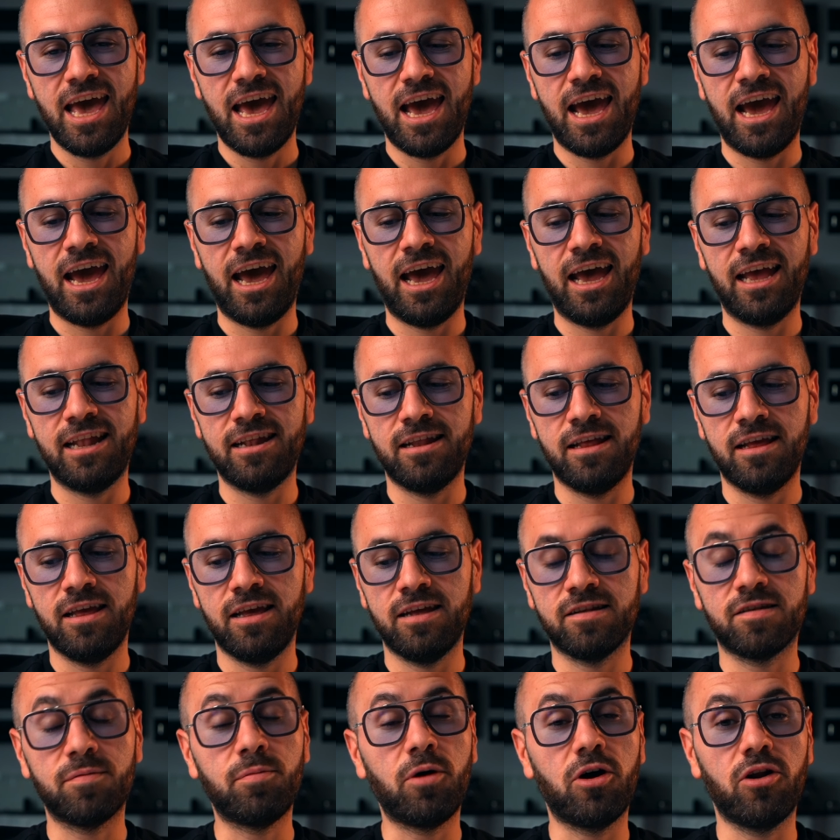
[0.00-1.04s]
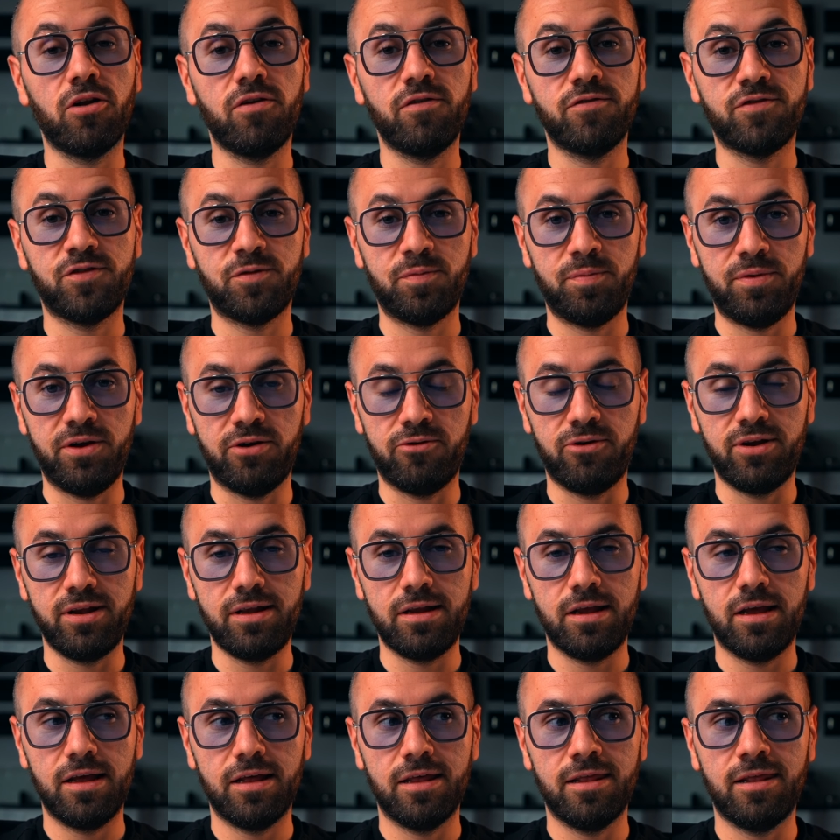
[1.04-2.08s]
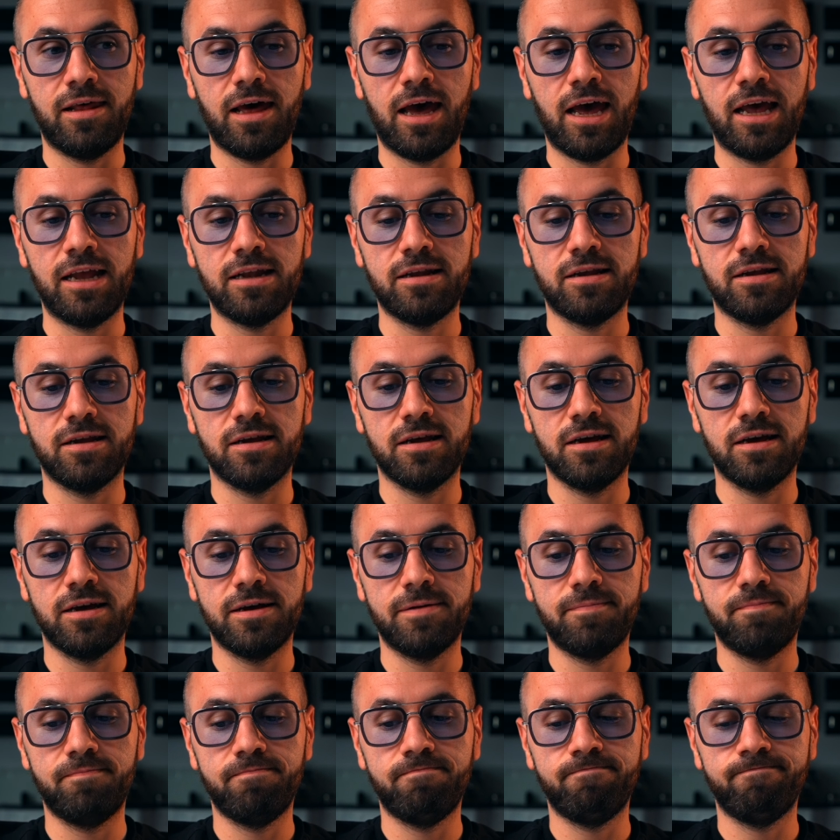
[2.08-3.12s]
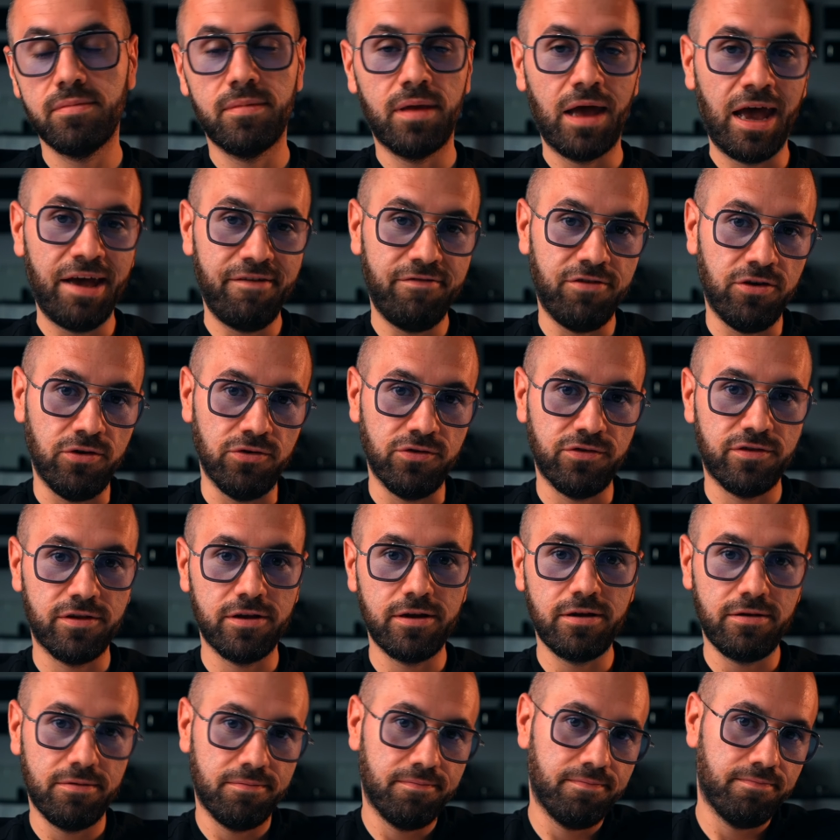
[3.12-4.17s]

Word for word: and it's a bottle of spirit that uh, I've used it.